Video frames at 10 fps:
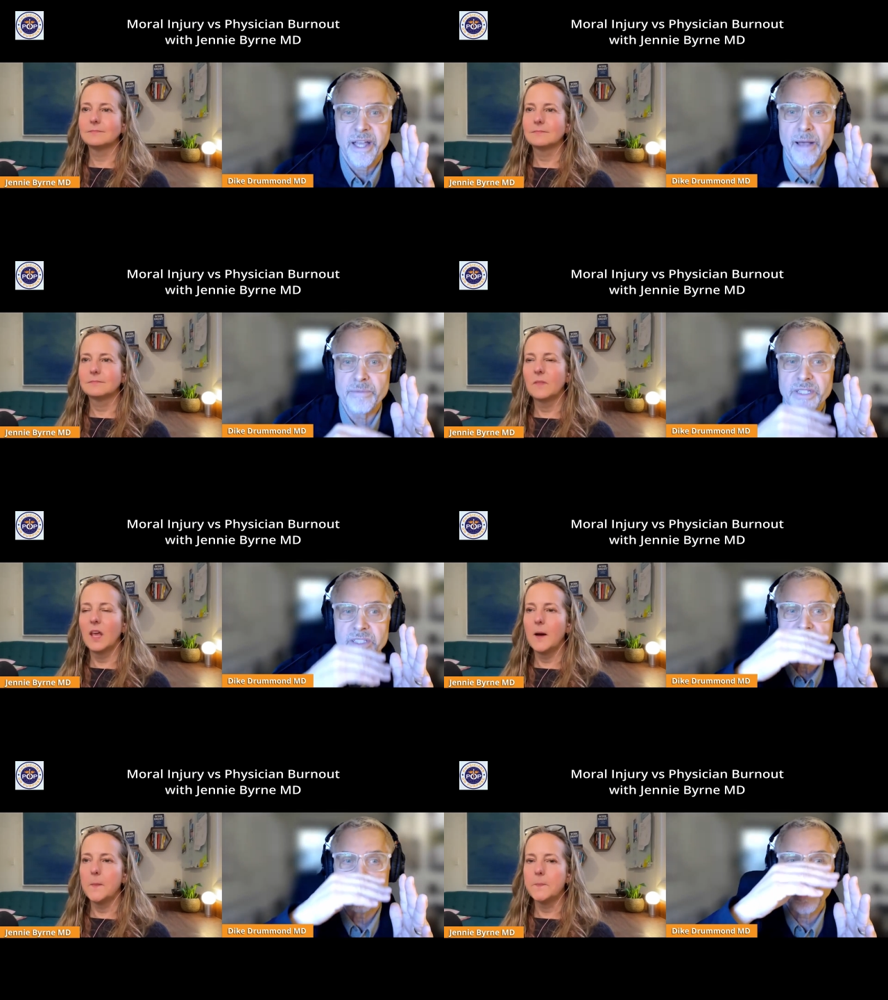
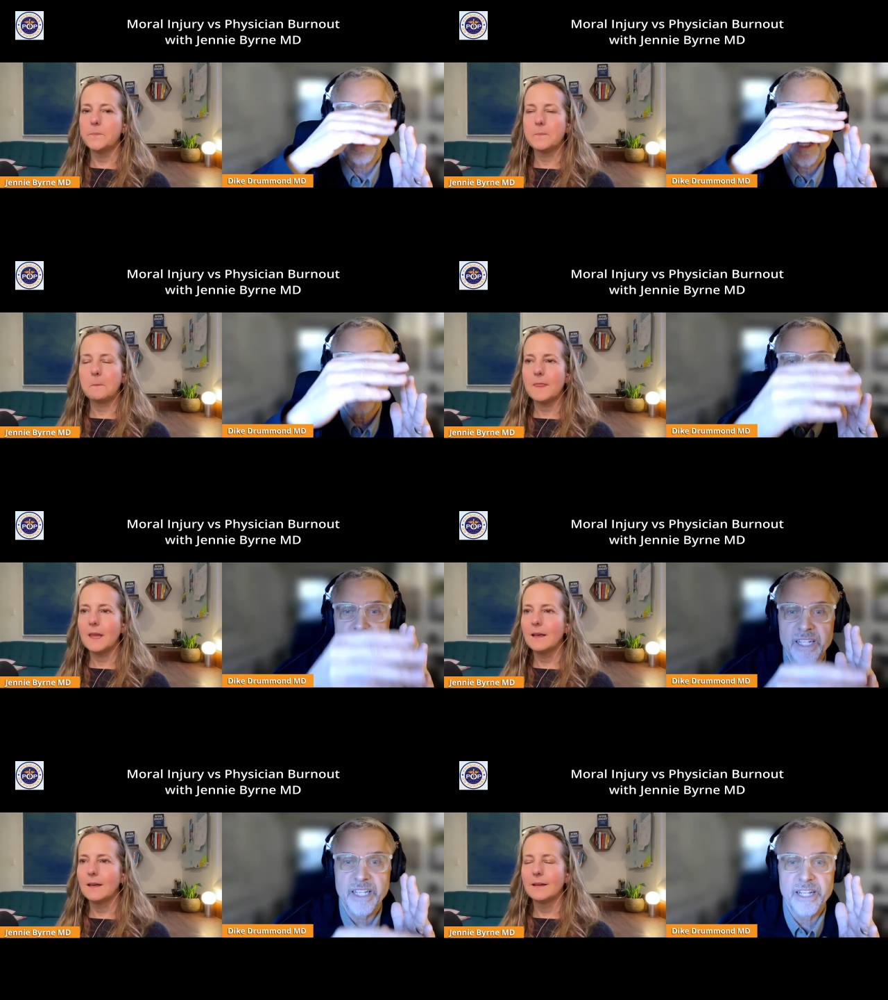Speaker 1: absence yeah. of a life
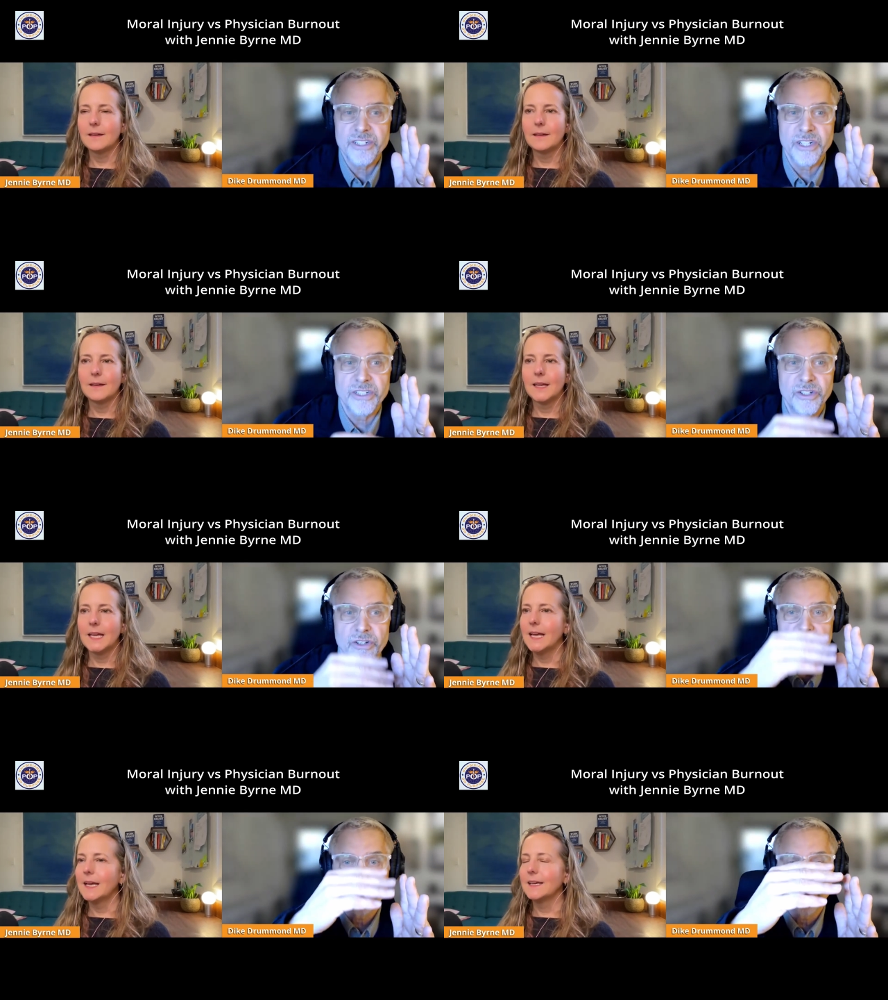dedication to
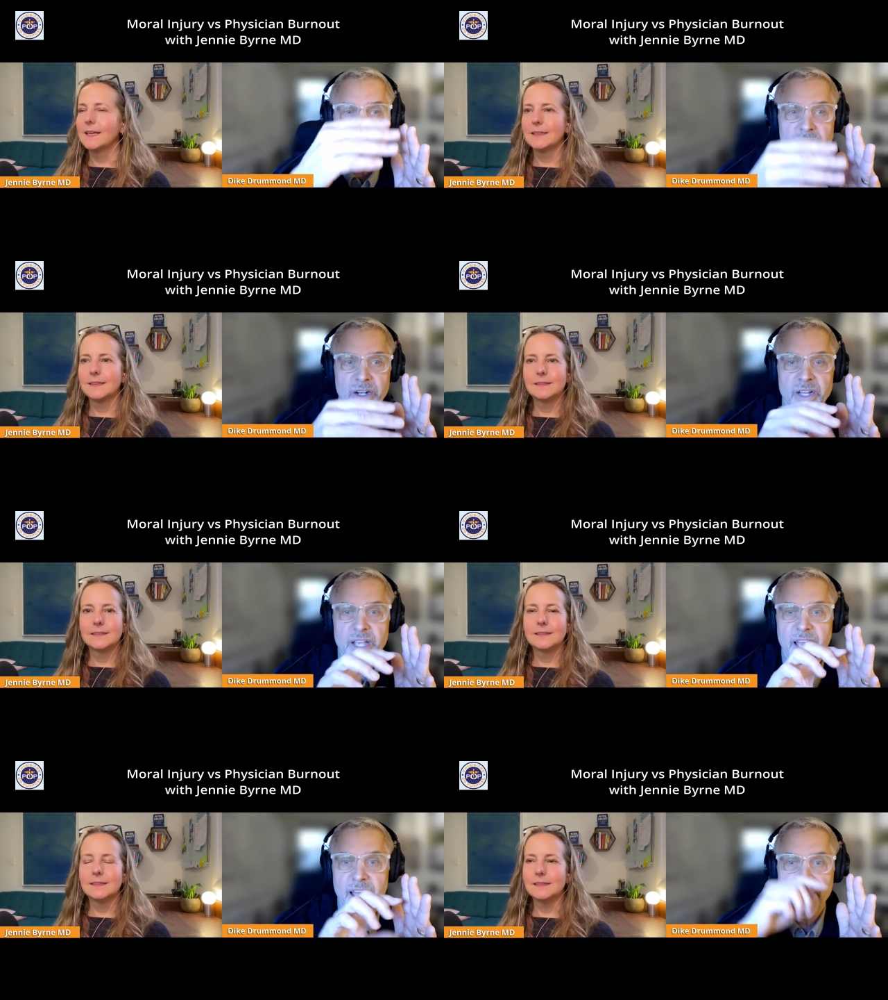your career
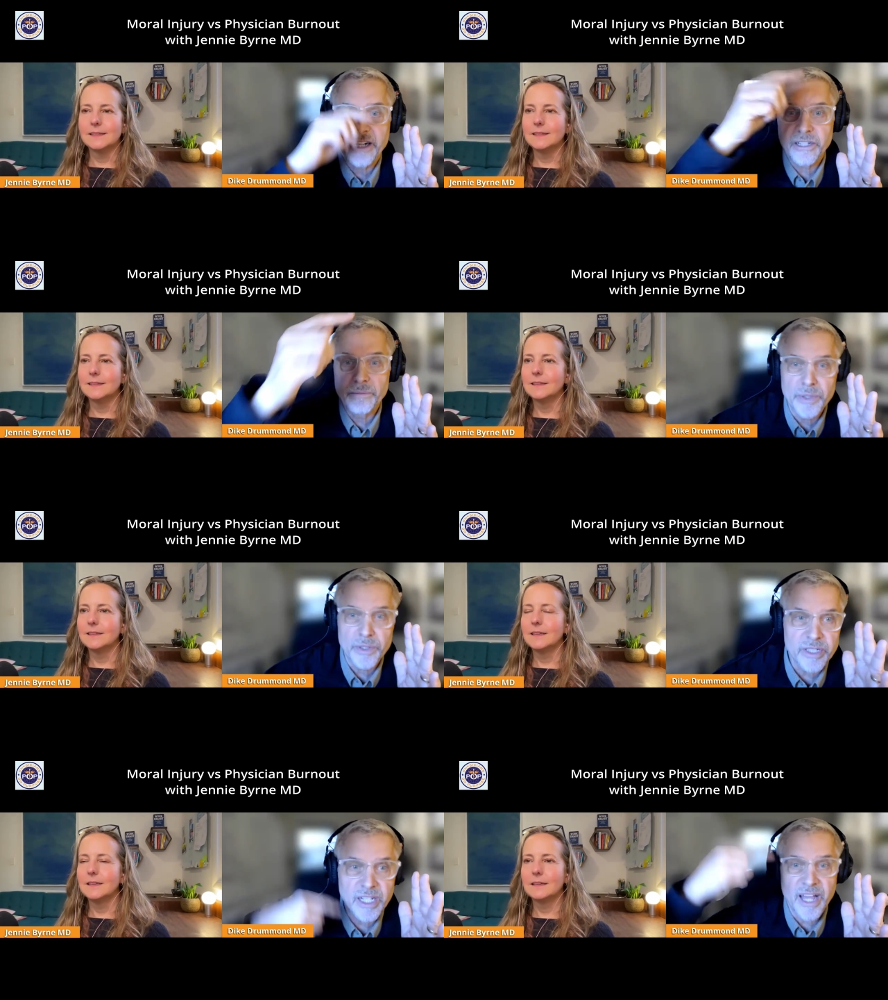and actually
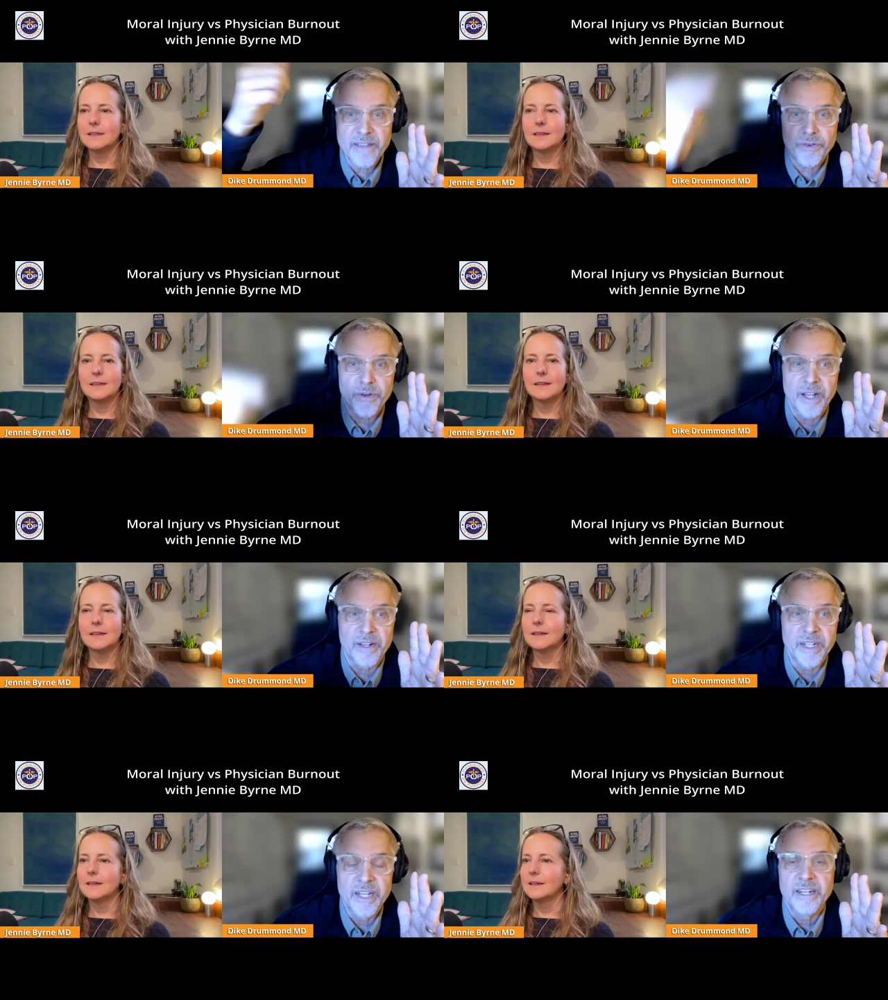build a life
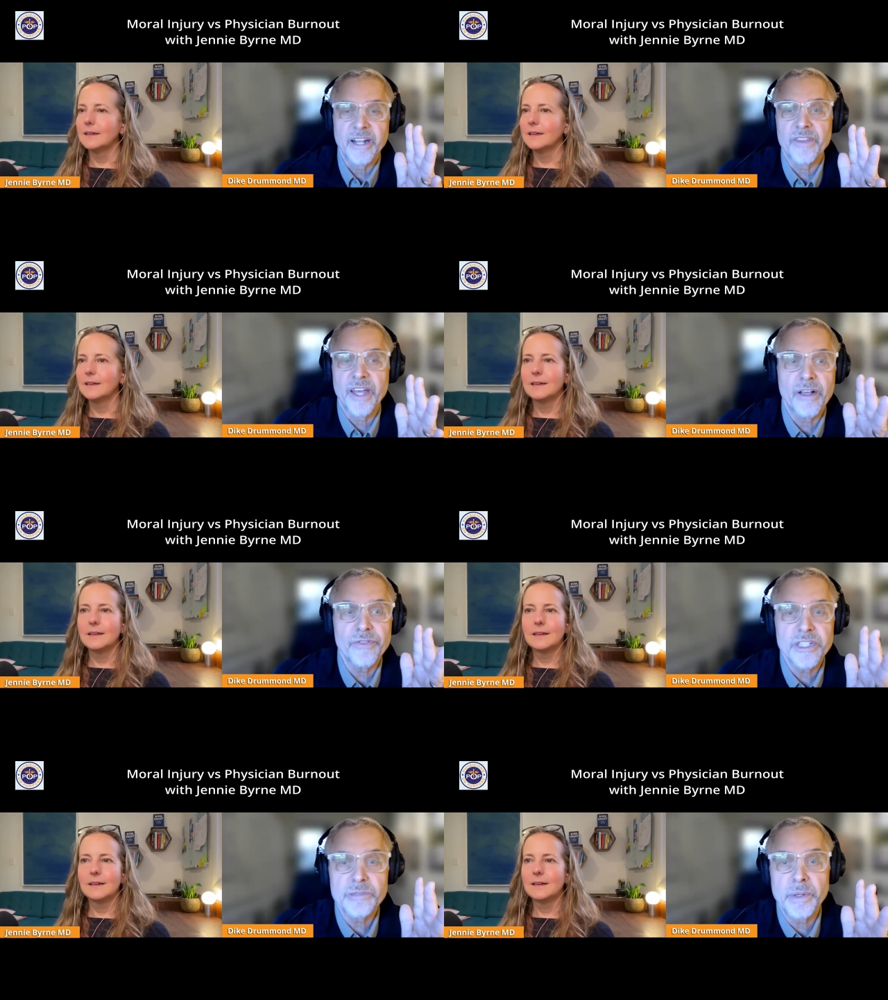around it. Now, the
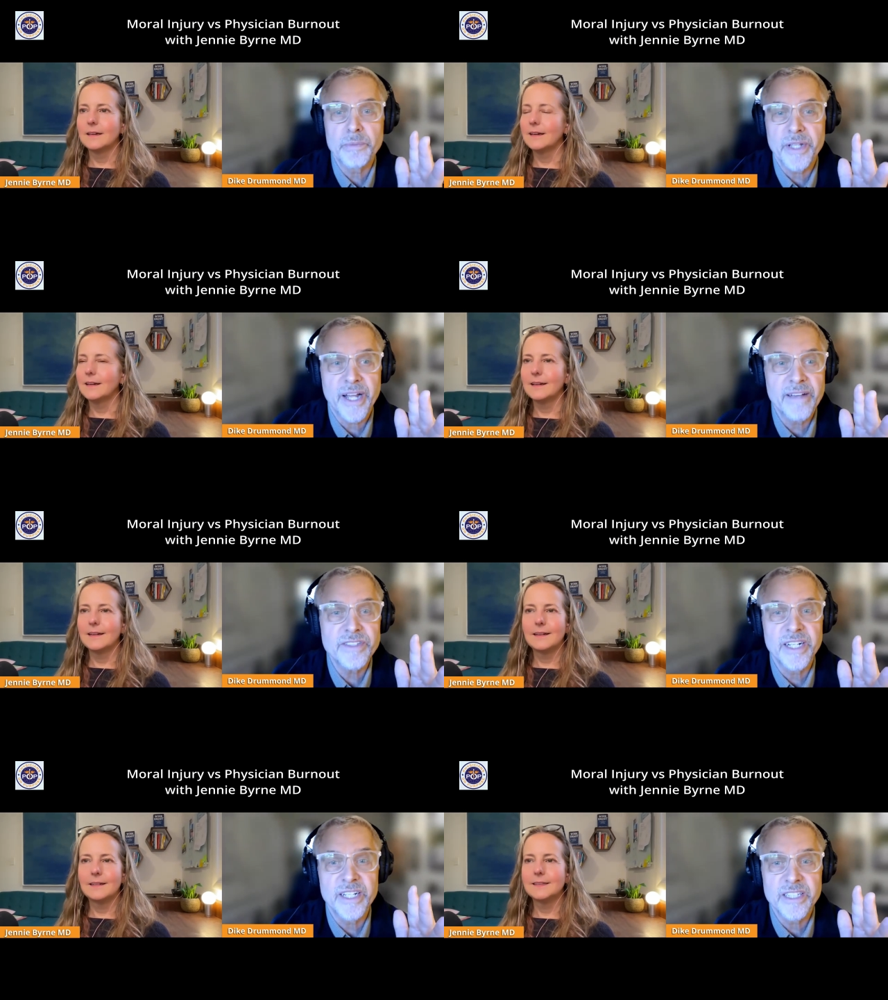healthiest people that I've
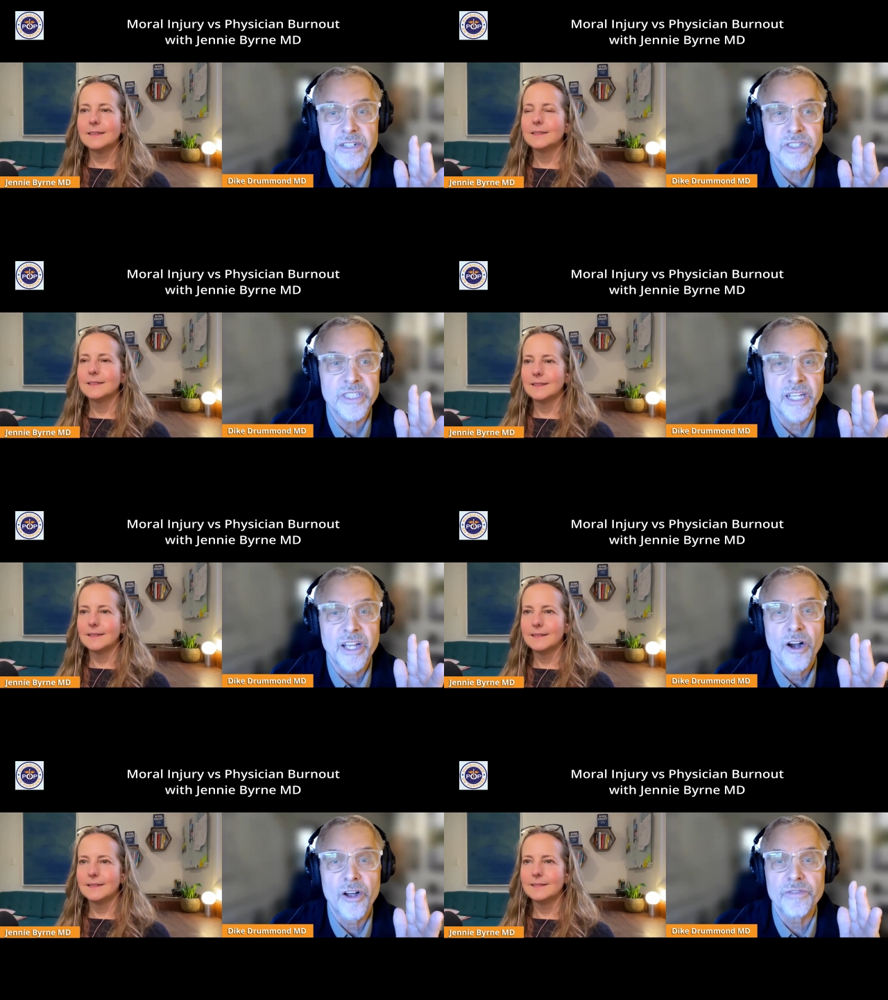seen, it's interesting,
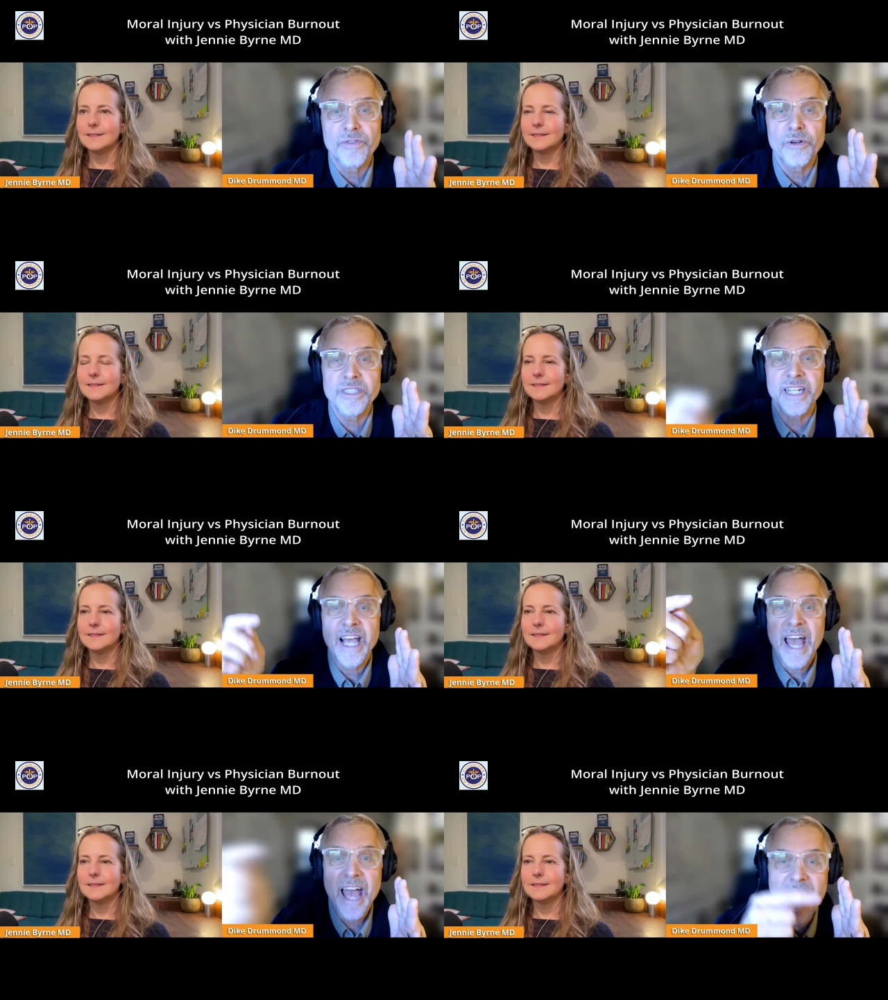are the folks that
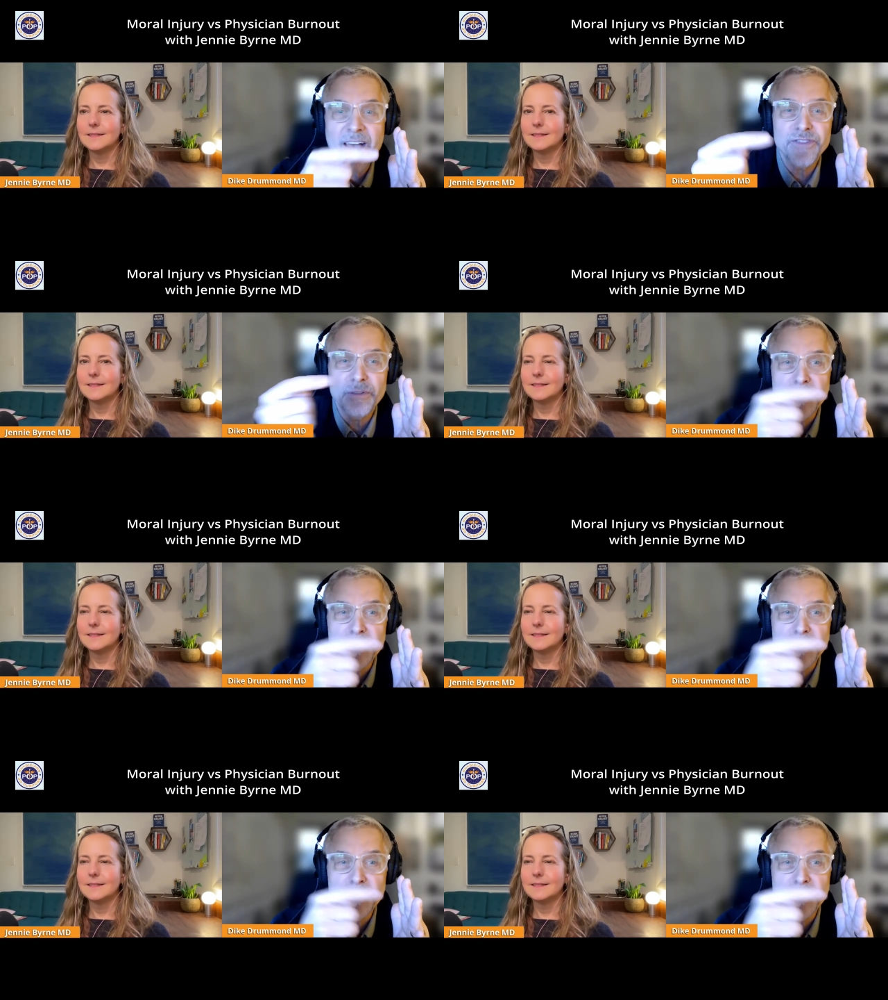have to